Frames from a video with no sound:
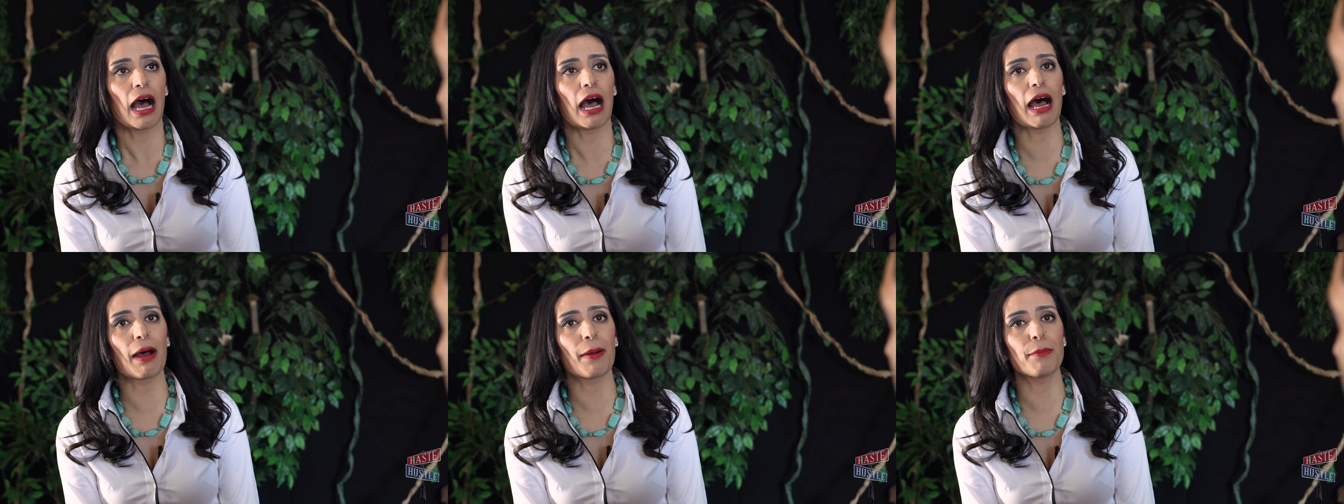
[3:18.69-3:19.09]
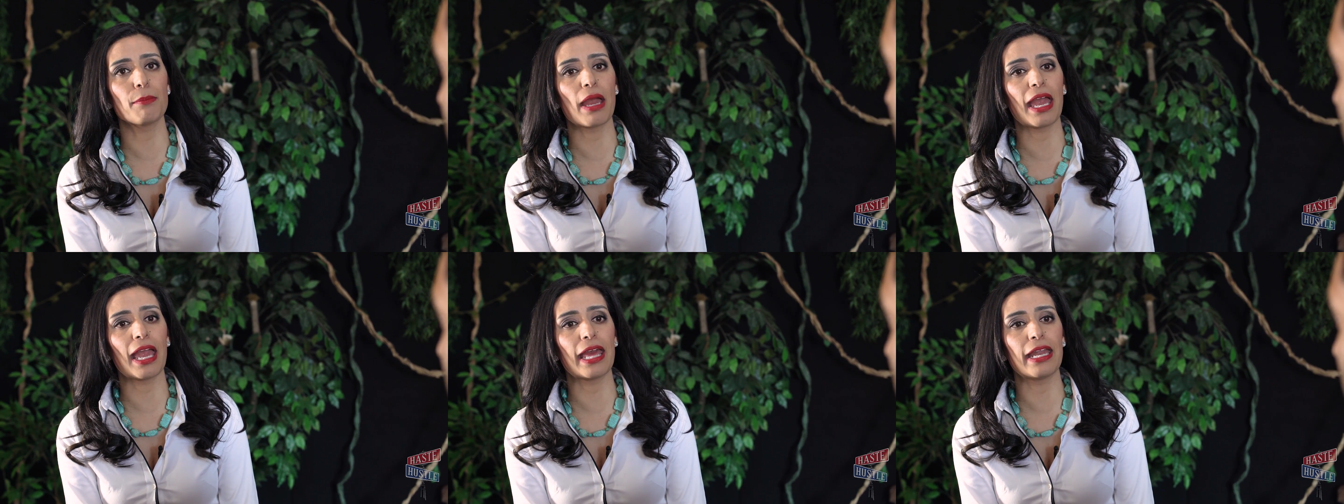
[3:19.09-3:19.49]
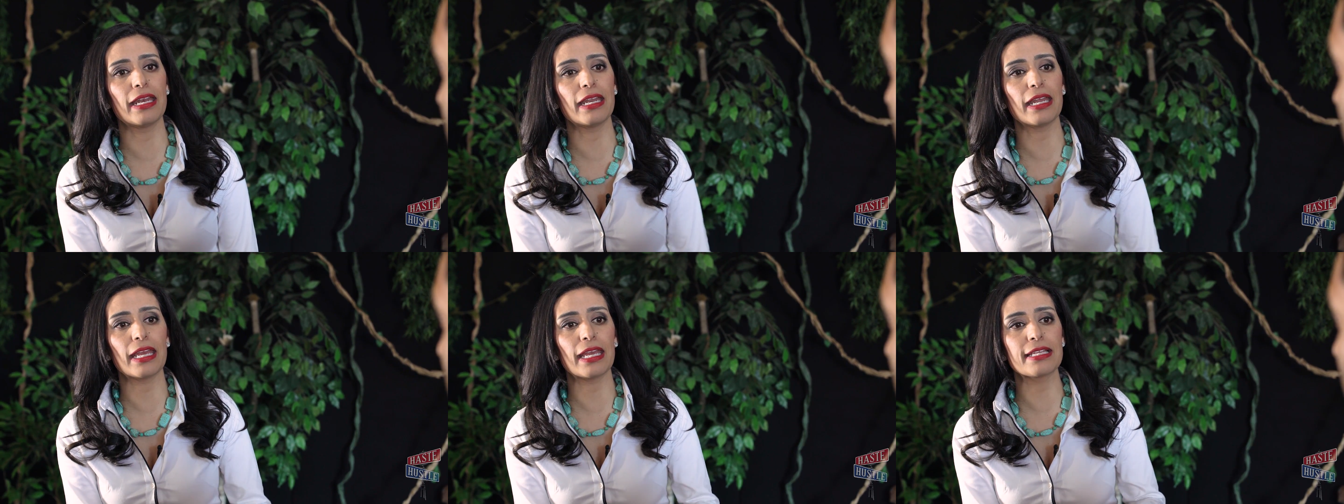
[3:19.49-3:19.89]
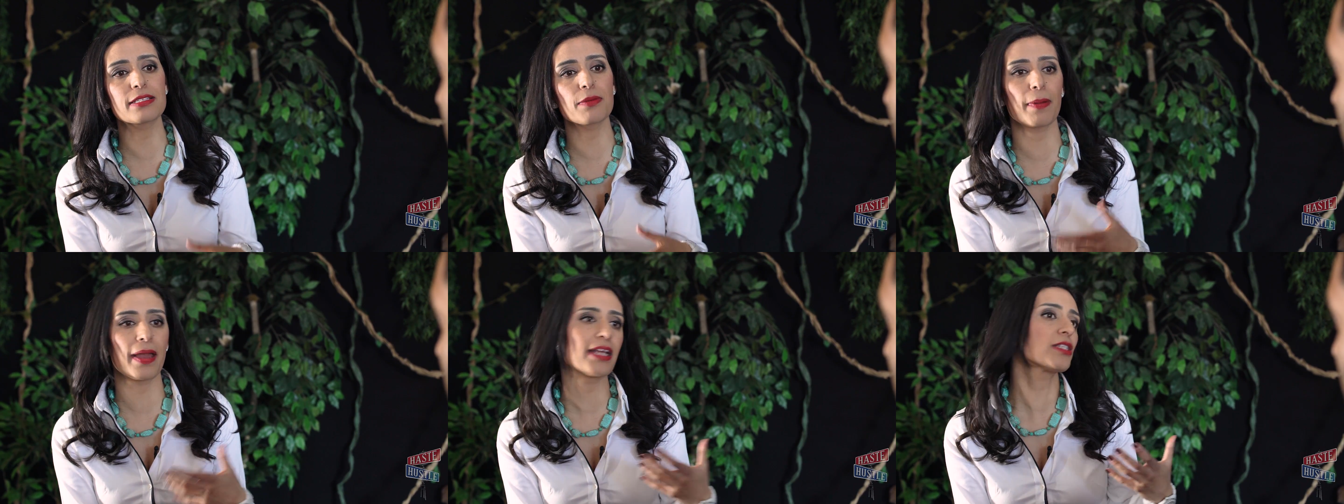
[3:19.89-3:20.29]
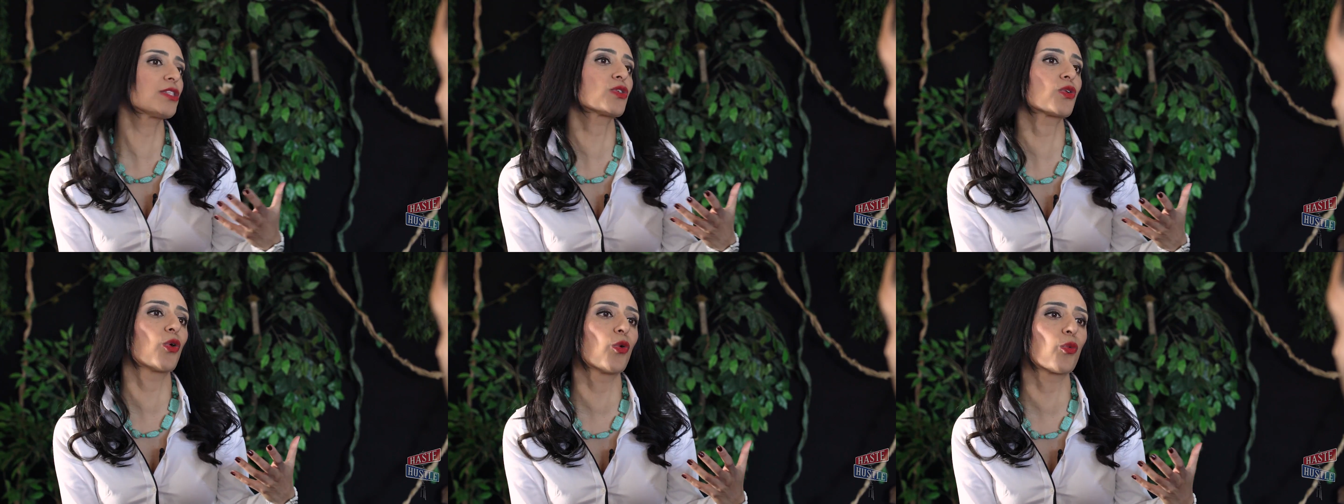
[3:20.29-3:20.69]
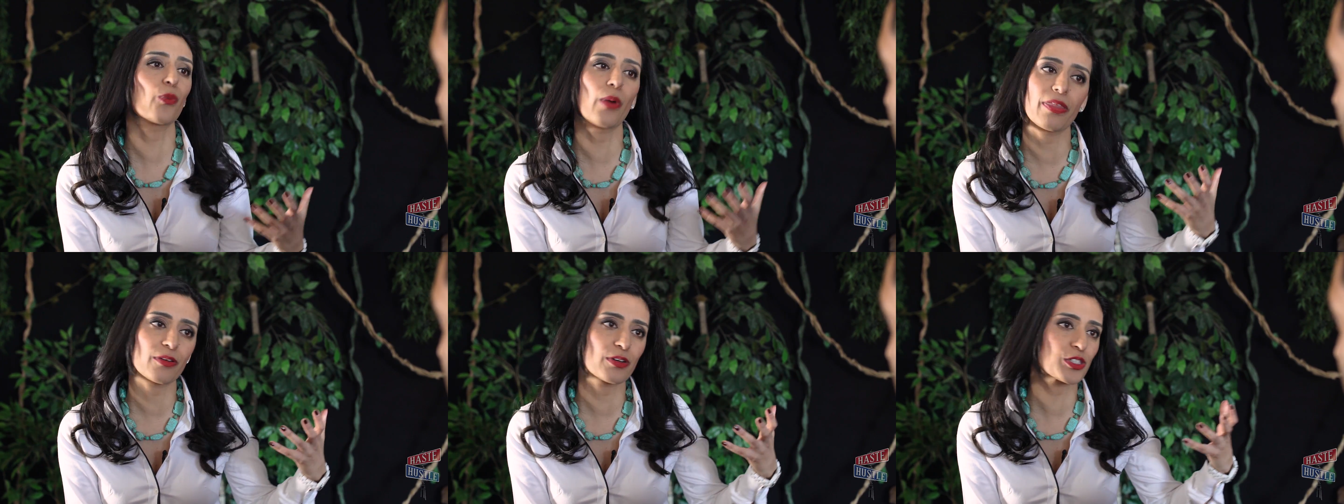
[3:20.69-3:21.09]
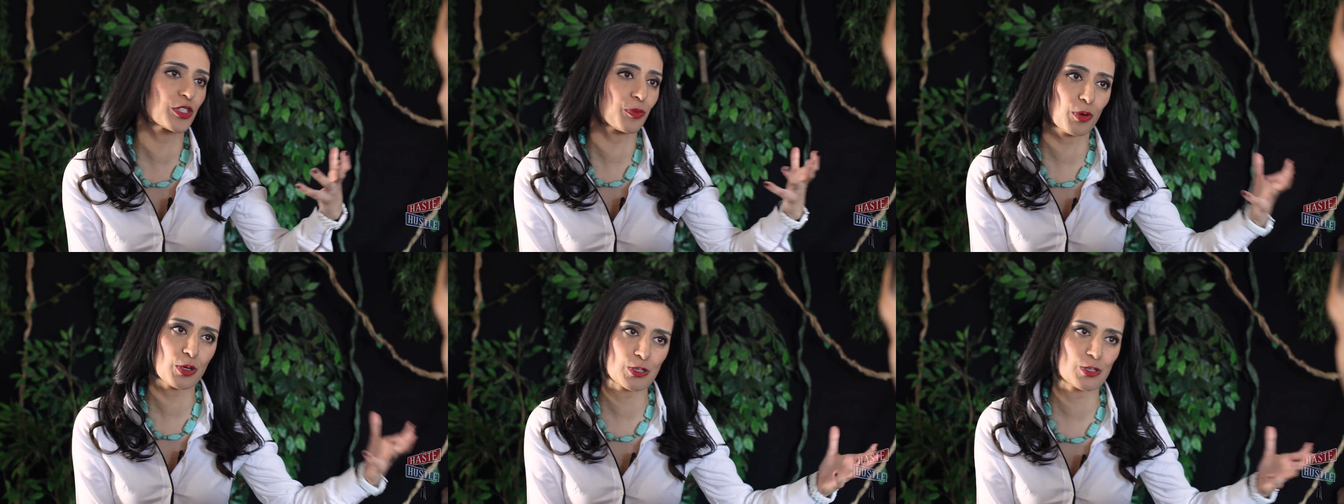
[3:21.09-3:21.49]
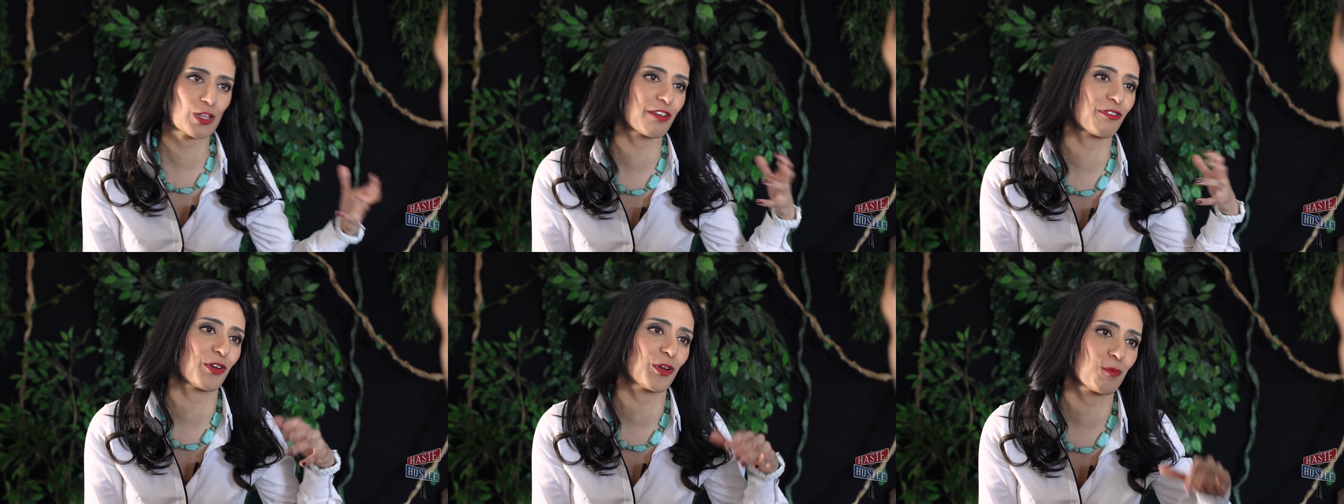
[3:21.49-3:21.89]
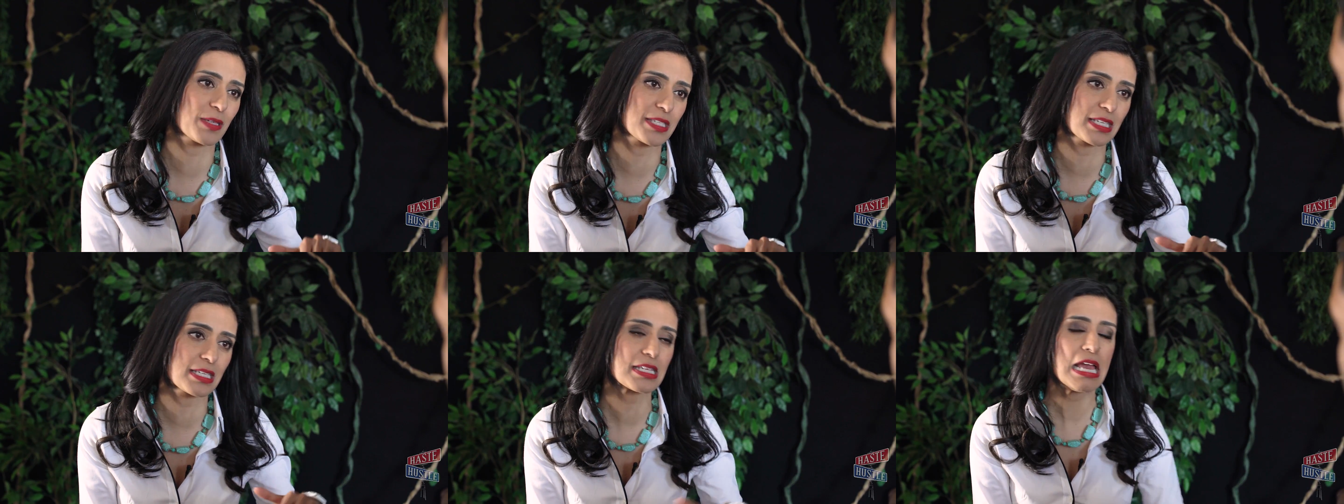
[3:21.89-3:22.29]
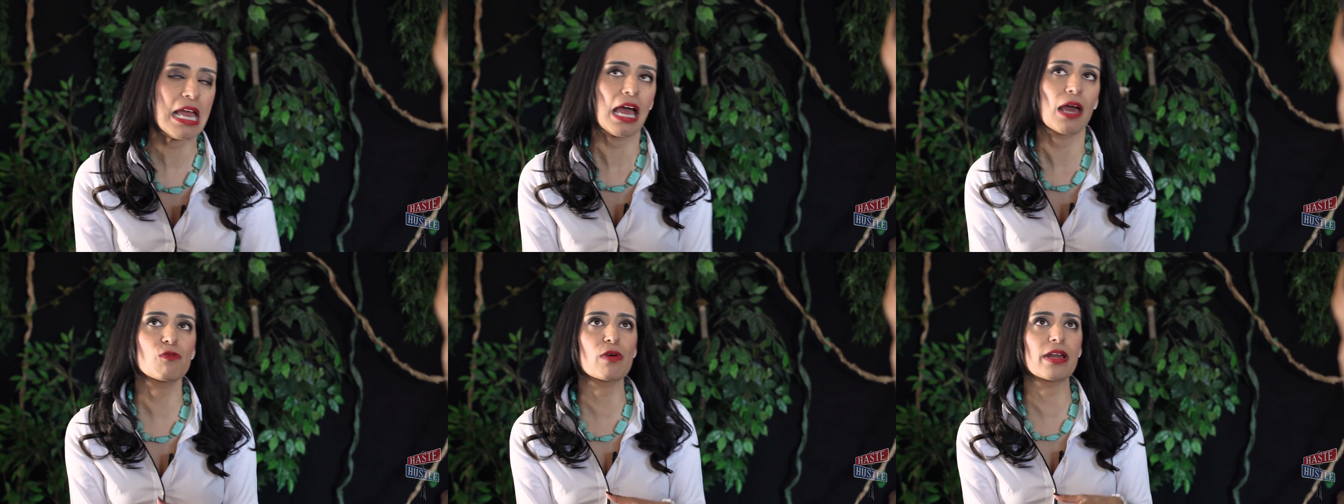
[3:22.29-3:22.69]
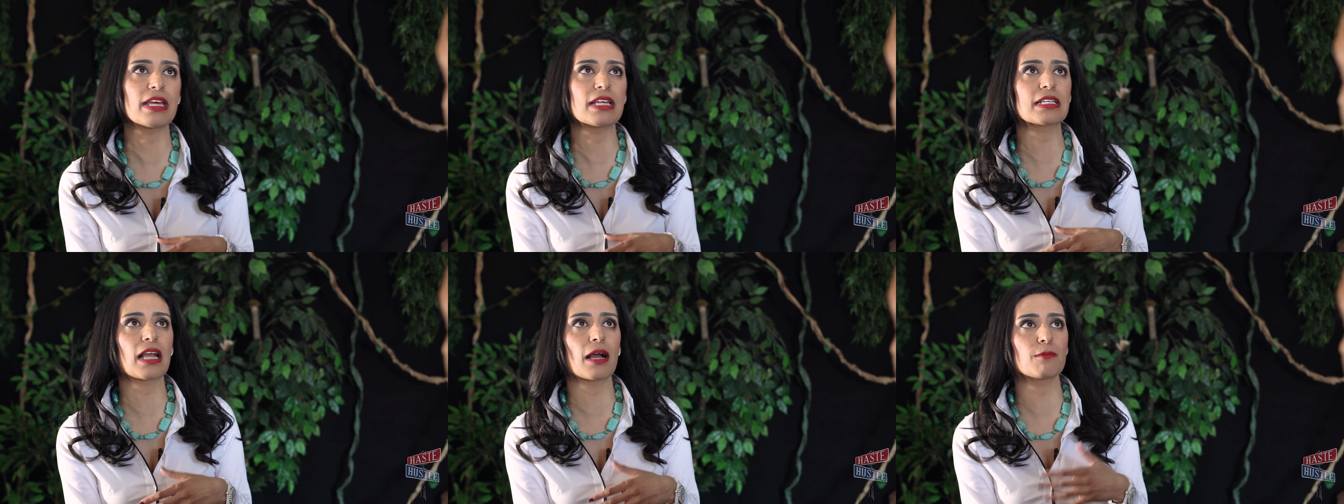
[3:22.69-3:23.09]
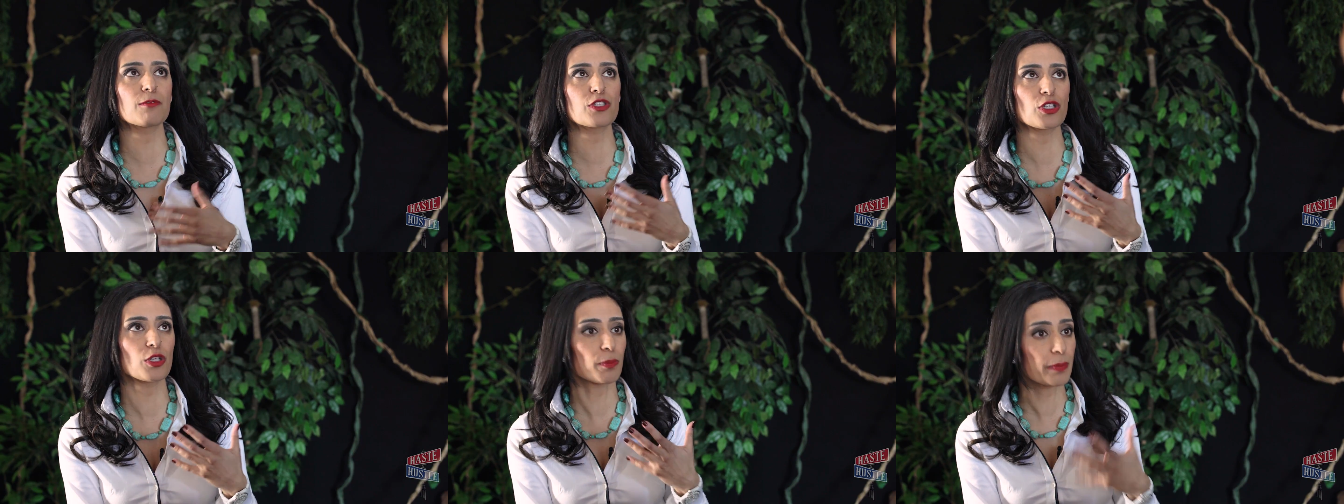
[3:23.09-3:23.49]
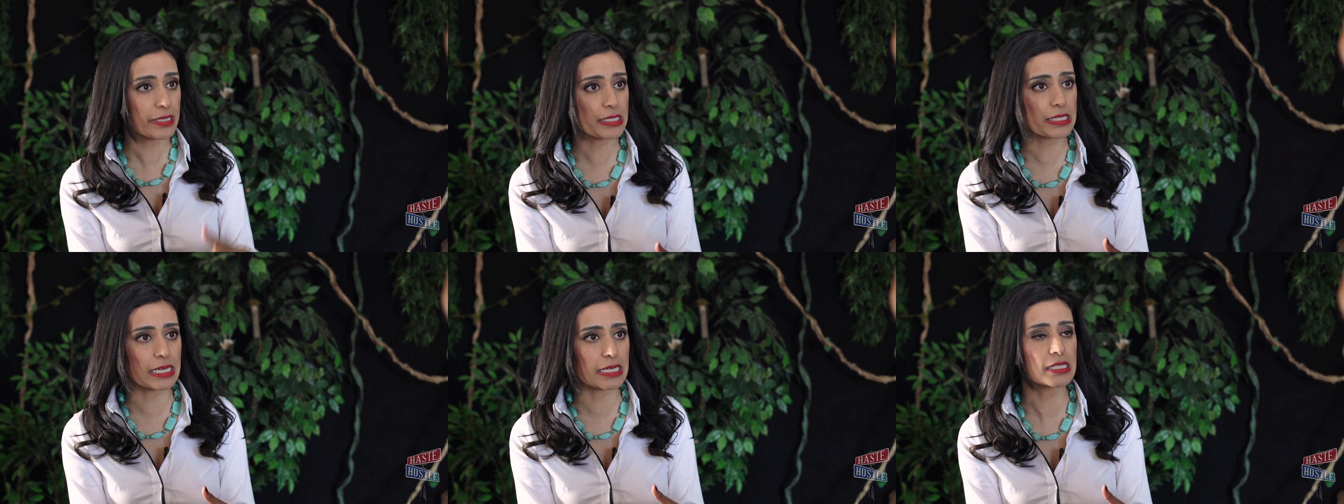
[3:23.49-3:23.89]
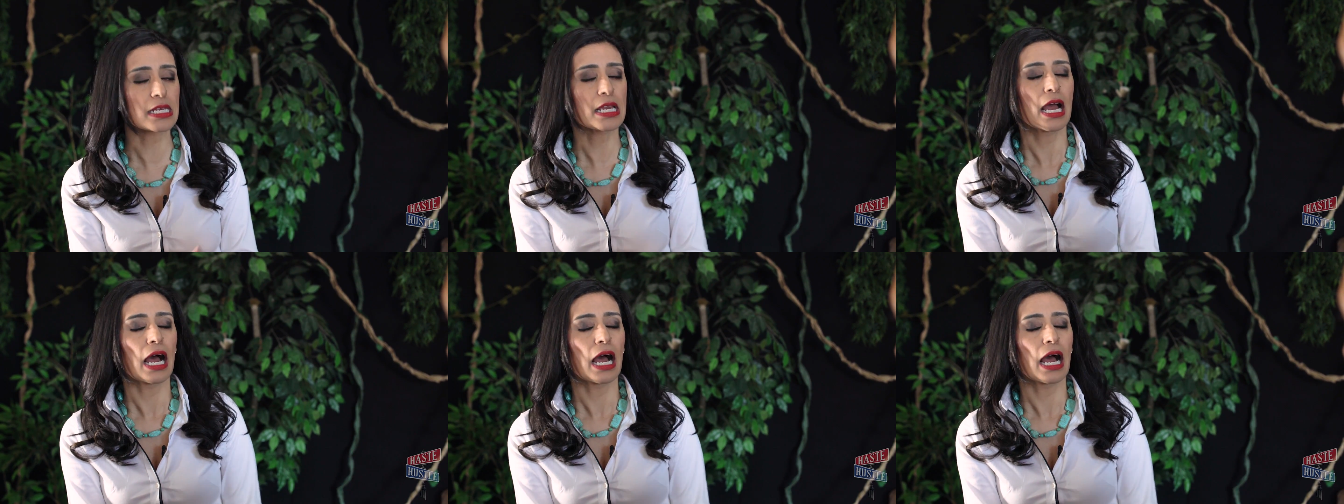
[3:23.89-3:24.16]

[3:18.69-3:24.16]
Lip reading: And it depends whether it's your personal life or your business. And when it comes to your business,